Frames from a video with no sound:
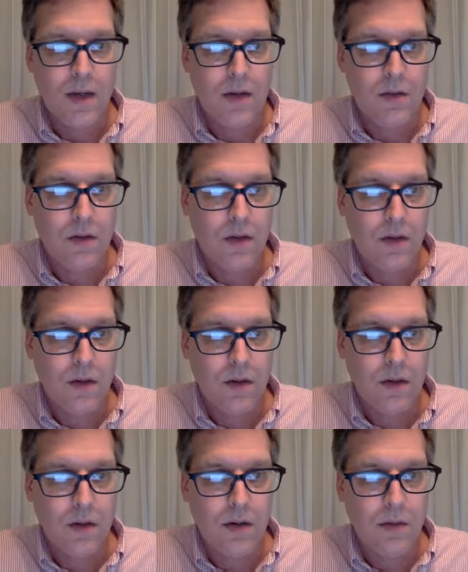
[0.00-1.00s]
Is call
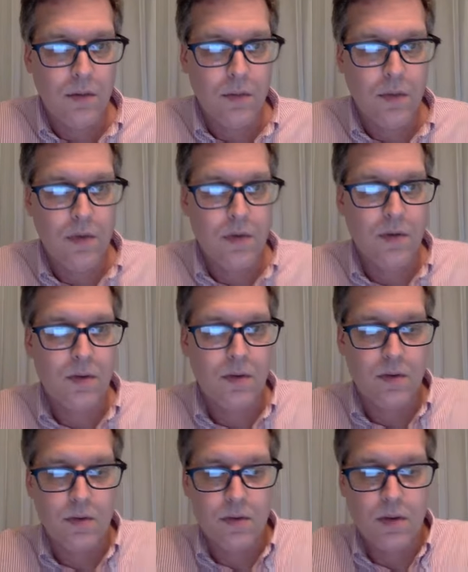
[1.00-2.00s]
number
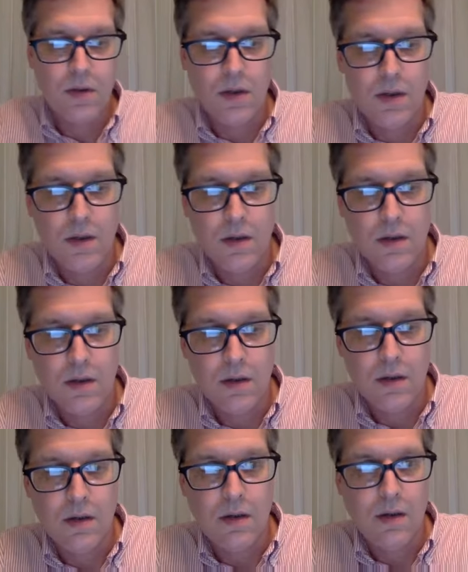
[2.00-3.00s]
3.
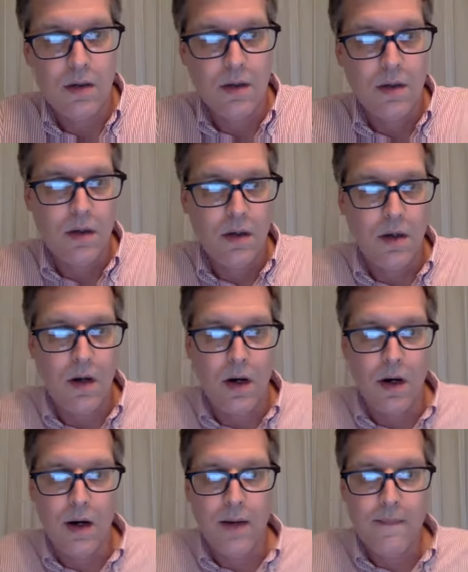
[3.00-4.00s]

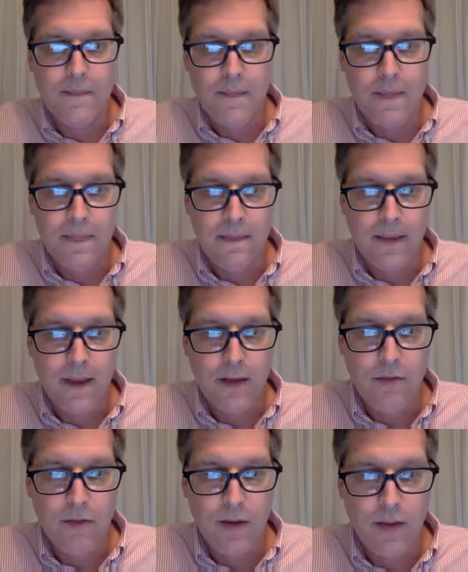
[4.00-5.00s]
All right.
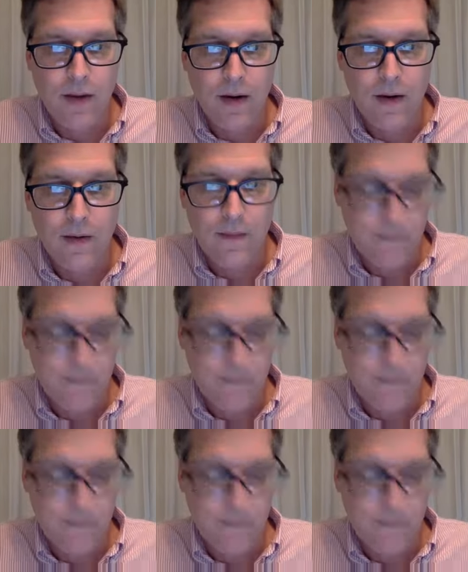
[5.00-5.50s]
Halfway there.